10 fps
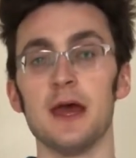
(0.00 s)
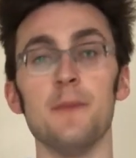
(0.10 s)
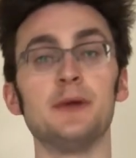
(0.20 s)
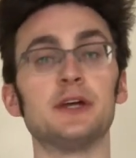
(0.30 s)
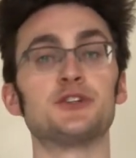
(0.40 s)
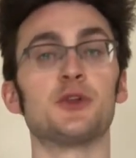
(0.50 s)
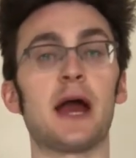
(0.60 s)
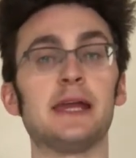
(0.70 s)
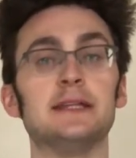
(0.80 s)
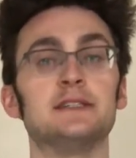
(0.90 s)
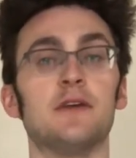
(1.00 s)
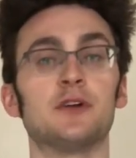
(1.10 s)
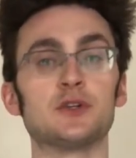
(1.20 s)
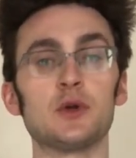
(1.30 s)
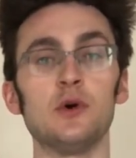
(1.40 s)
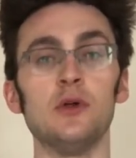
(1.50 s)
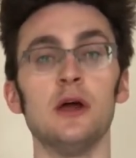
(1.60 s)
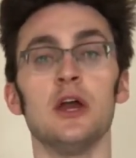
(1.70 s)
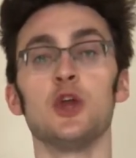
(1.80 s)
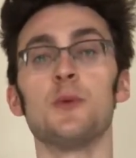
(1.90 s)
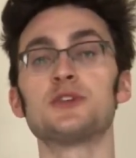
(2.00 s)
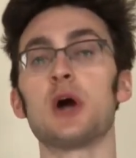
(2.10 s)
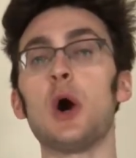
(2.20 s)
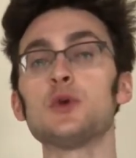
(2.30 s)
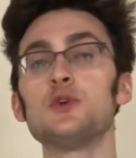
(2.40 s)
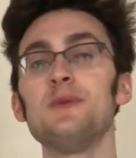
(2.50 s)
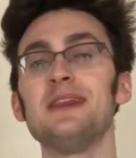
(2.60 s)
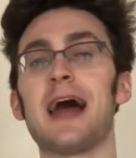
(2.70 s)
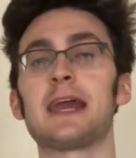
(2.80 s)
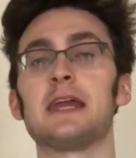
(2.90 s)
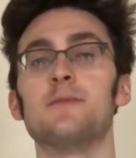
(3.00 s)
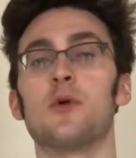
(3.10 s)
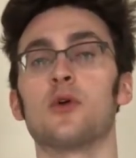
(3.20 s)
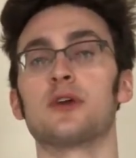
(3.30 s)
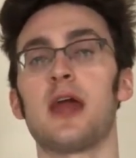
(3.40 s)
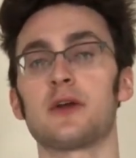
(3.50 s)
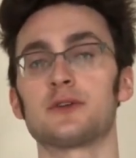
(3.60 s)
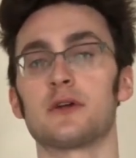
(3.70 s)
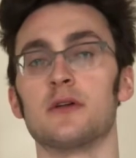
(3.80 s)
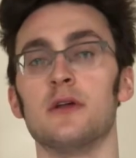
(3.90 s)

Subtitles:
Because you're lacking in self-control, you must also be lacking in moral character.